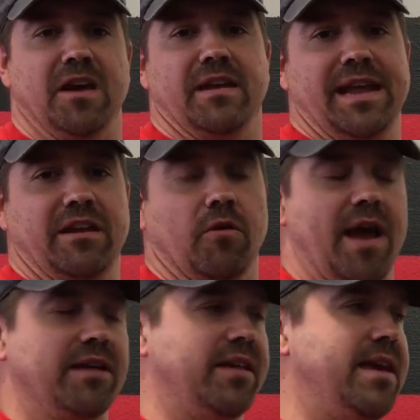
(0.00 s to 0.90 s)
if done
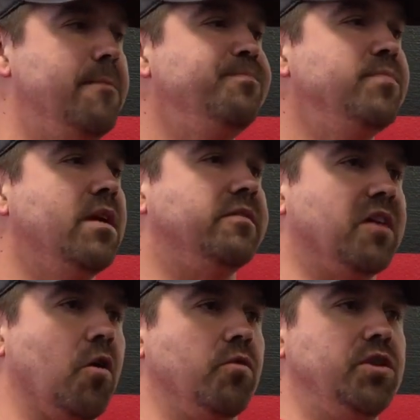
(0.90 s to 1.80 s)
incorrectly.
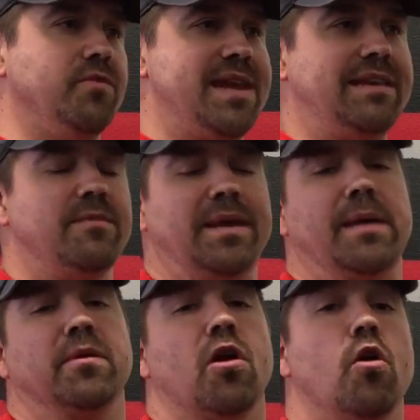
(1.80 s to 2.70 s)
So you need to be
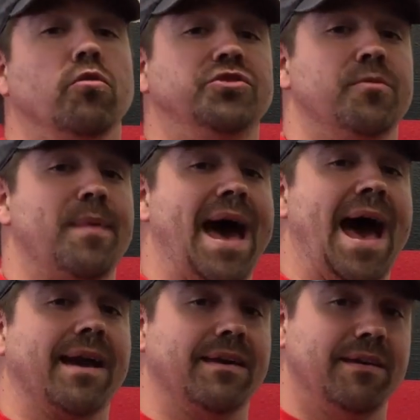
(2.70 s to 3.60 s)
able to hold your
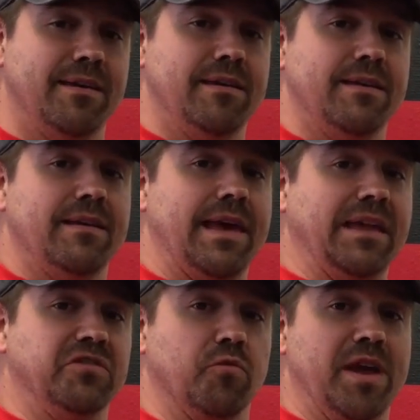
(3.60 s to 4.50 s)
back
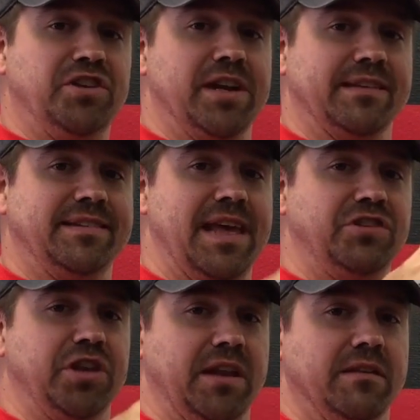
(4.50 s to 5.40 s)
into rigid
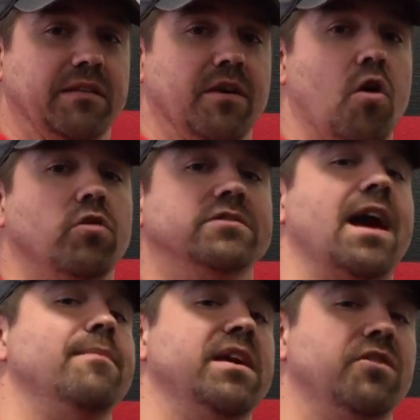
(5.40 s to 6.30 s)
extension the whole
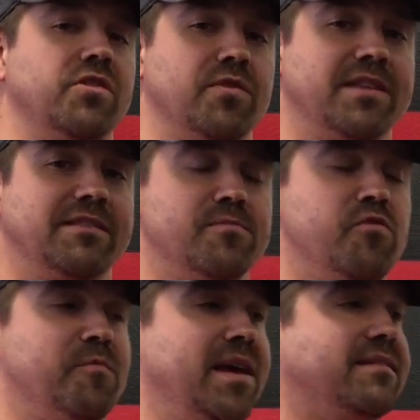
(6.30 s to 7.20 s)
time that you're doing these
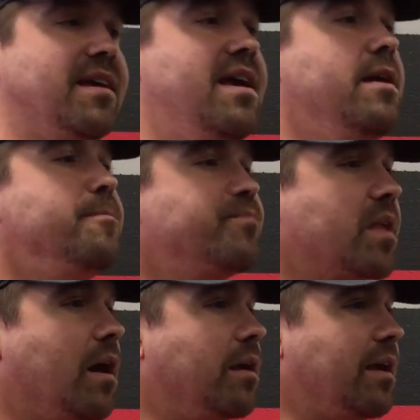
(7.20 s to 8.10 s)
movements.
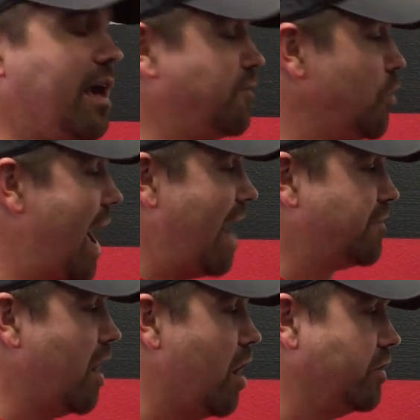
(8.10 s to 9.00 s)
If you
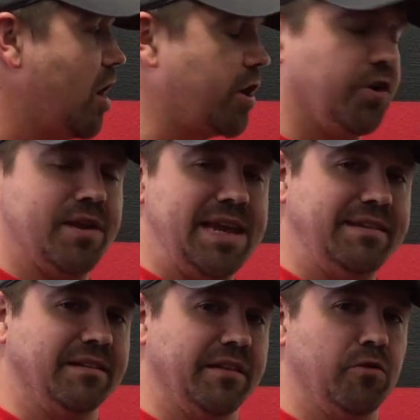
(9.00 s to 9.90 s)
have to unlock your
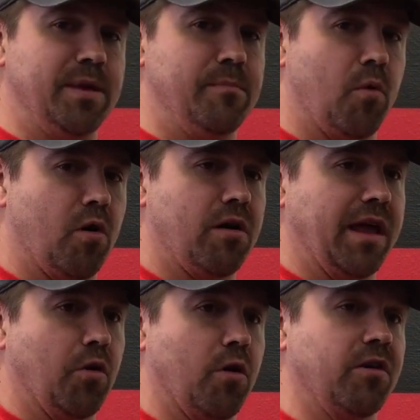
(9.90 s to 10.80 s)
knees a little bit more
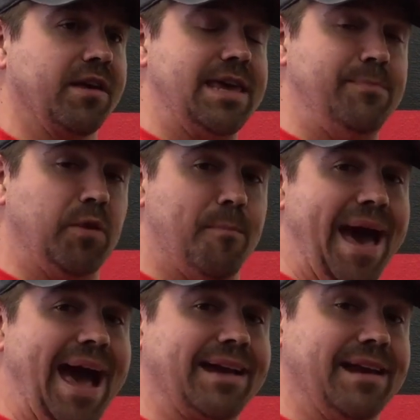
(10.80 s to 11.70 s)
in order to keep your
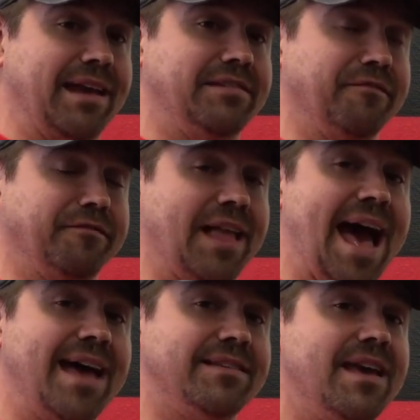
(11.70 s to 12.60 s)
back nice and
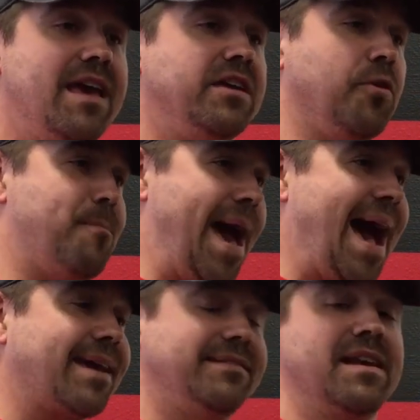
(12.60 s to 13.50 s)
flat, your
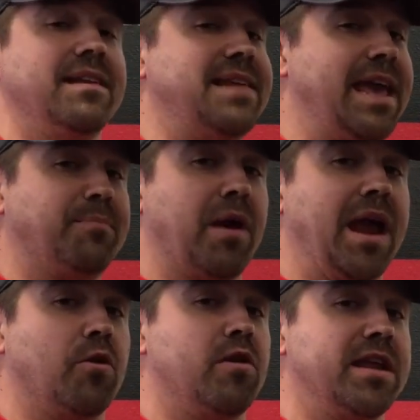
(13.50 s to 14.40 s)
back is going to take
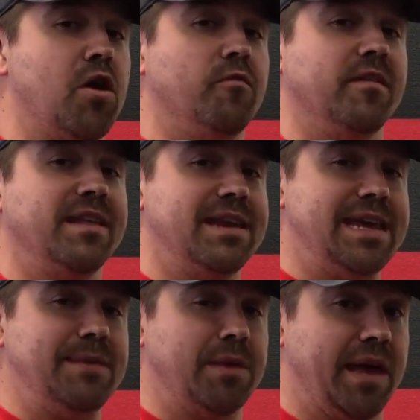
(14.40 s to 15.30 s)
priority over the
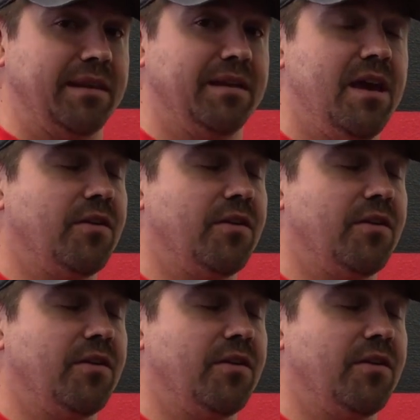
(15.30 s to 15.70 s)
knee bend.